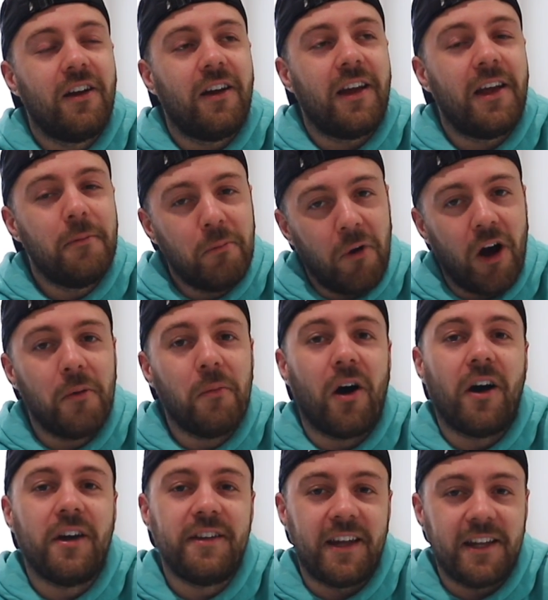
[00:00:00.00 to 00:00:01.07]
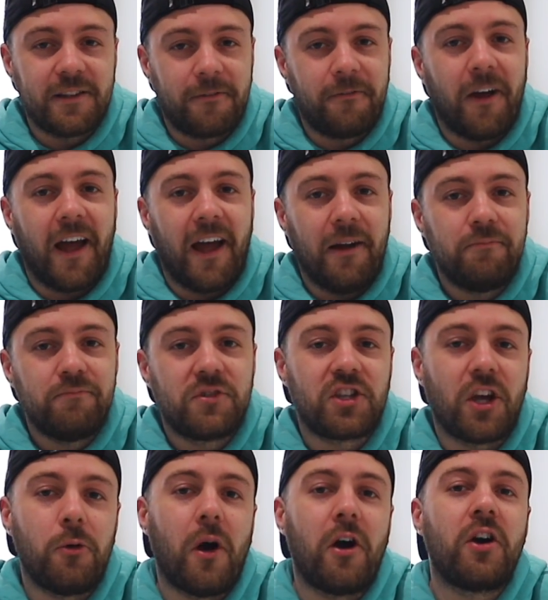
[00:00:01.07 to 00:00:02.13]
in my mind, is fair.
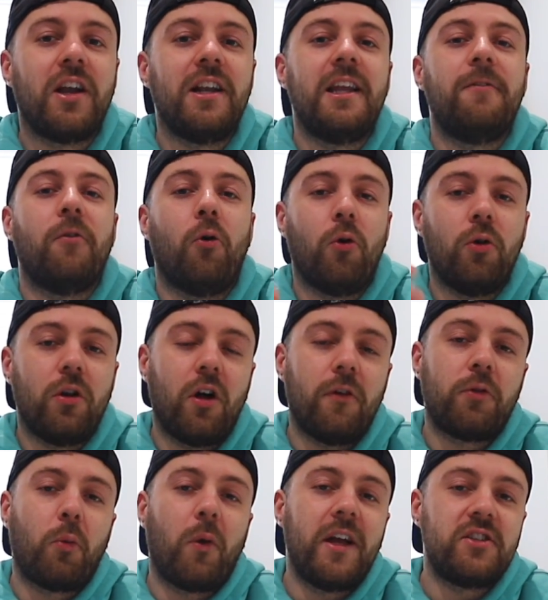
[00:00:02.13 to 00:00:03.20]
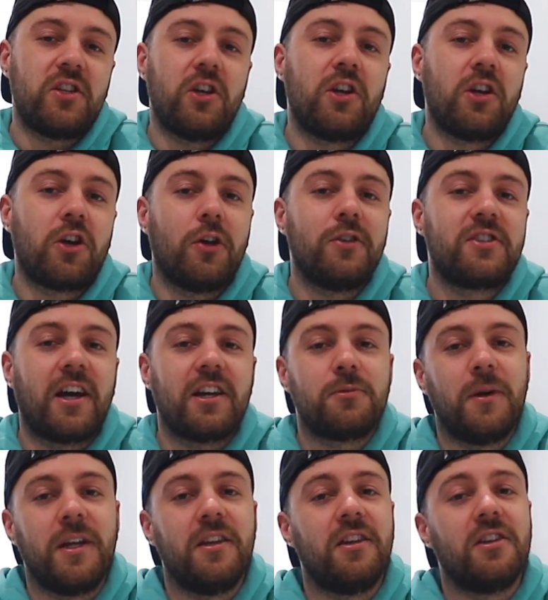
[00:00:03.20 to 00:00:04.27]
So I'm going to leave all of the ways that you can
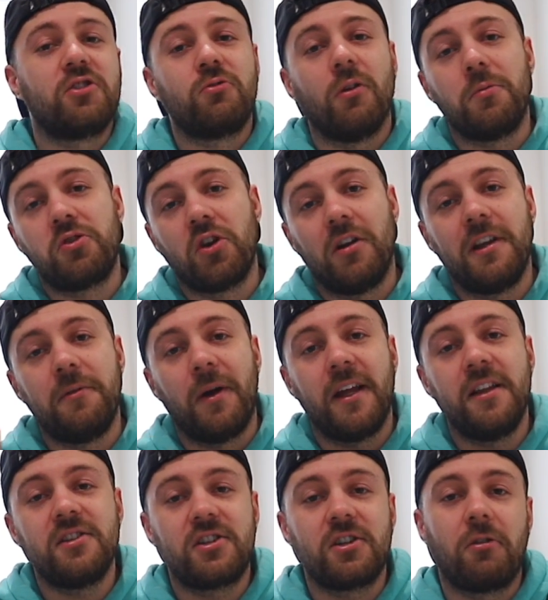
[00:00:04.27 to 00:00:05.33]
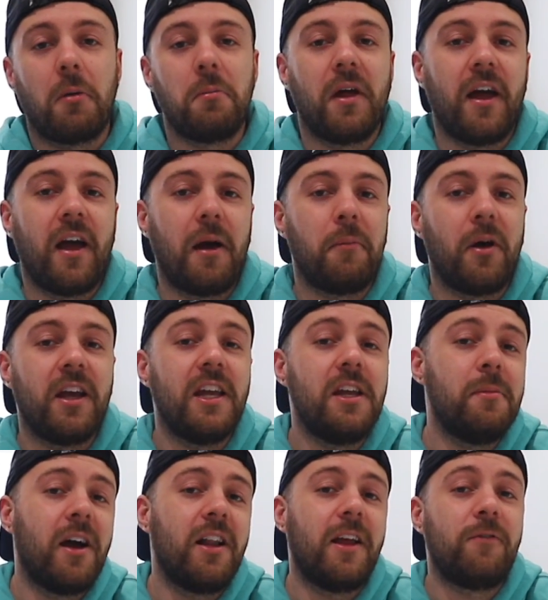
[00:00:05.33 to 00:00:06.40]
contact me in the description. I'll leave my Instagram there and my
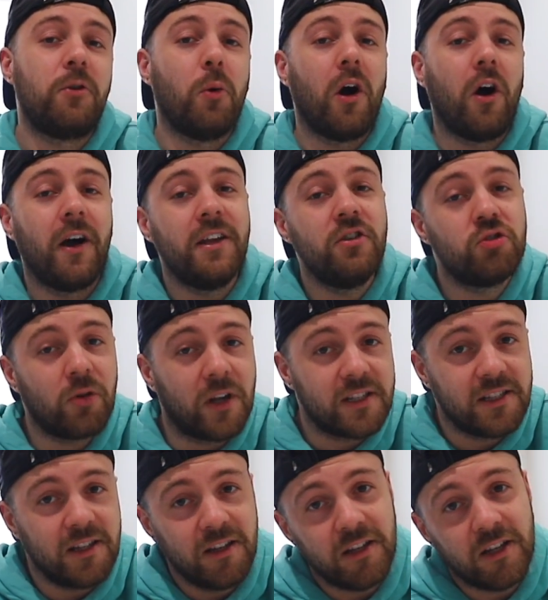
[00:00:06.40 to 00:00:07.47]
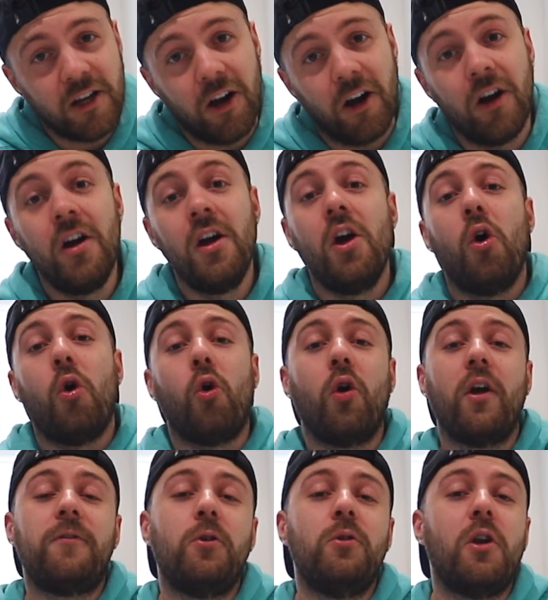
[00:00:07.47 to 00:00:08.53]
email. If you are interested in the car,
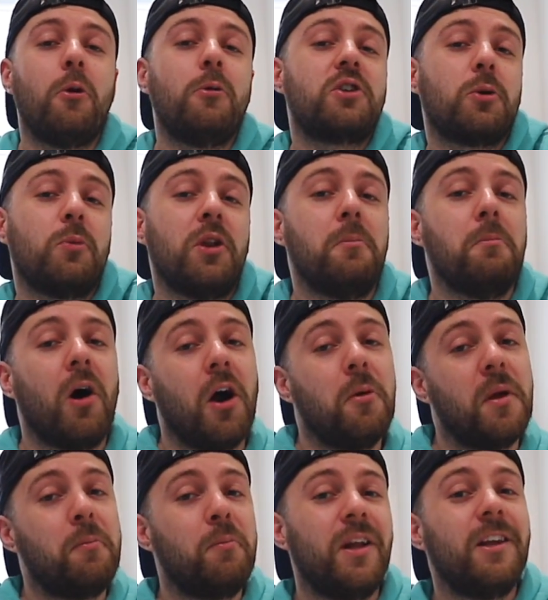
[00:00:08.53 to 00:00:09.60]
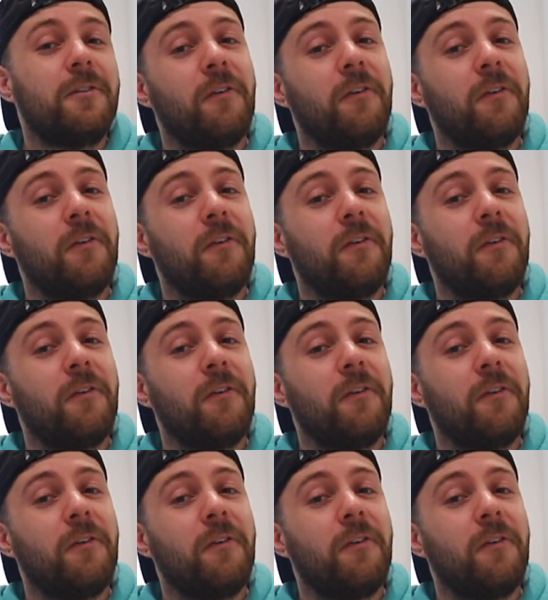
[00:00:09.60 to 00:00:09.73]
or if you know someone that might be, please